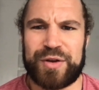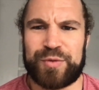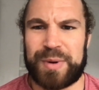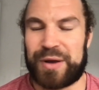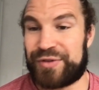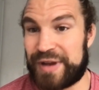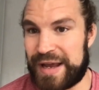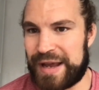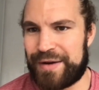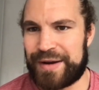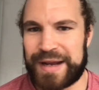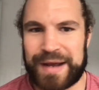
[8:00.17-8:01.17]
but I'll say it
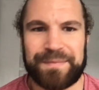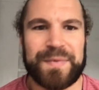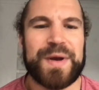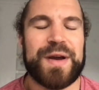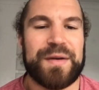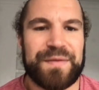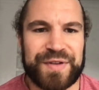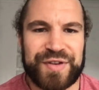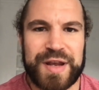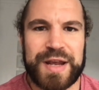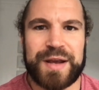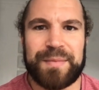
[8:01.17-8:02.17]
here again.
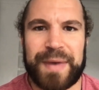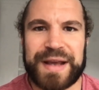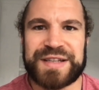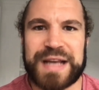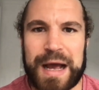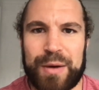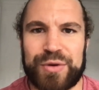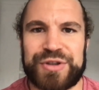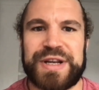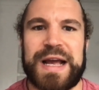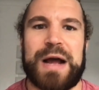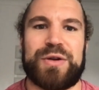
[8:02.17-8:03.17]
Fatigue makes cowards
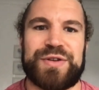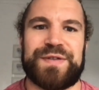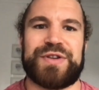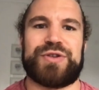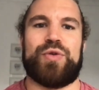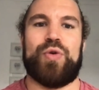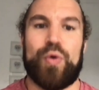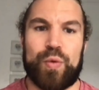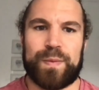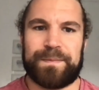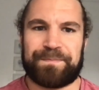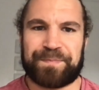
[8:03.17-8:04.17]
out of us all.
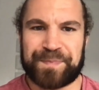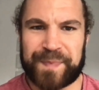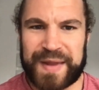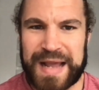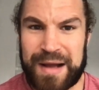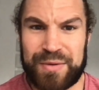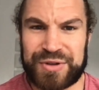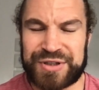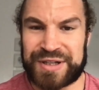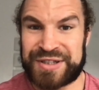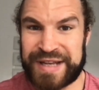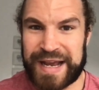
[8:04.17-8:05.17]
Cowards
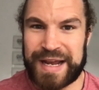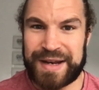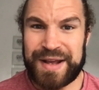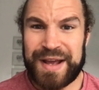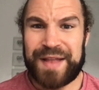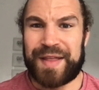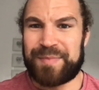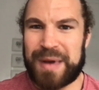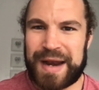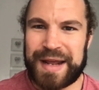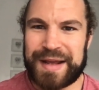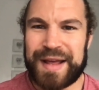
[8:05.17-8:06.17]
are scared, they
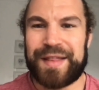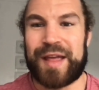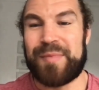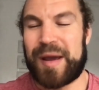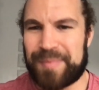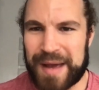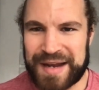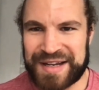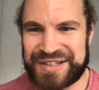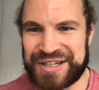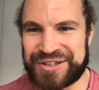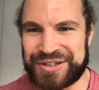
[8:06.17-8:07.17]
panic, they make bad
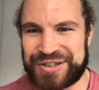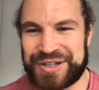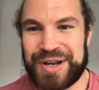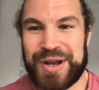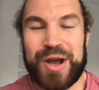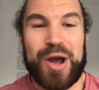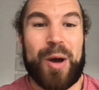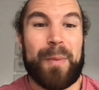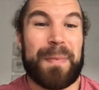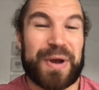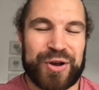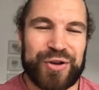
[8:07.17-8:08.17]
decisions
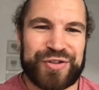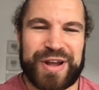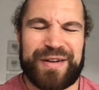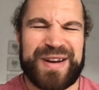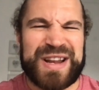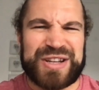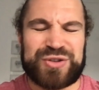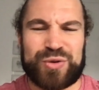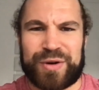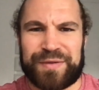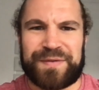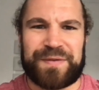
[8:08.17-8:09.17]
because they're in this
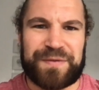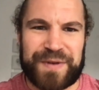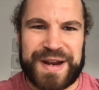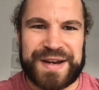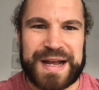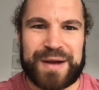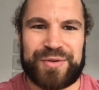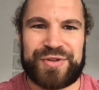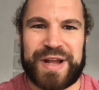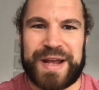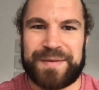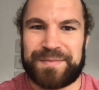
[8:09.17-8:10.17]
sort of freaked out
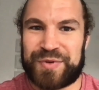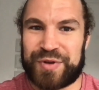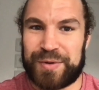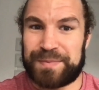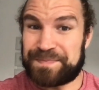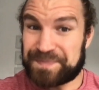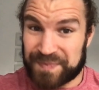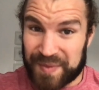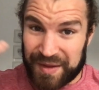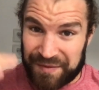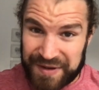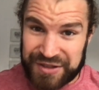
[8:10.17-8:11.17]
state. So
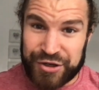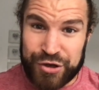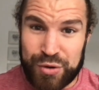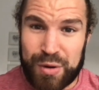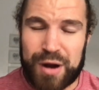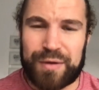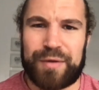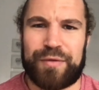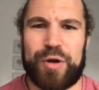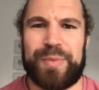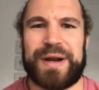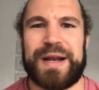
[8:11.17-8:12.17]
the fitter you are
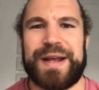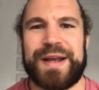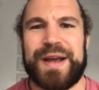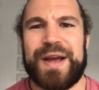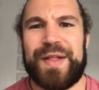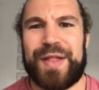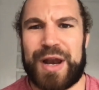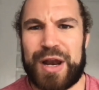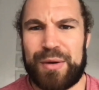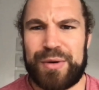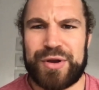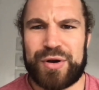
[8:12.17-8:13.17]
aerobically, the
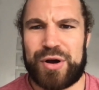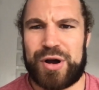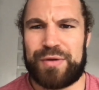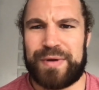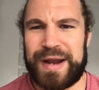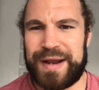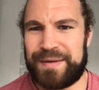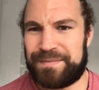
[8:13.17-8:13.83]
lower your heart rate,